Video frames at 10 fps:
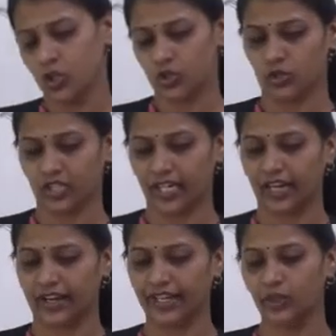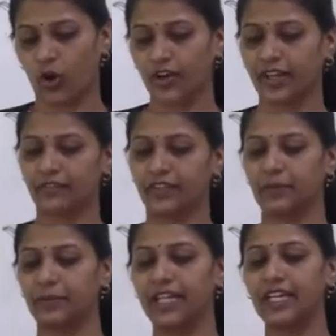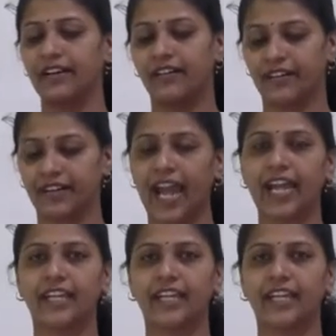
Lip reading: So the correct order will be red,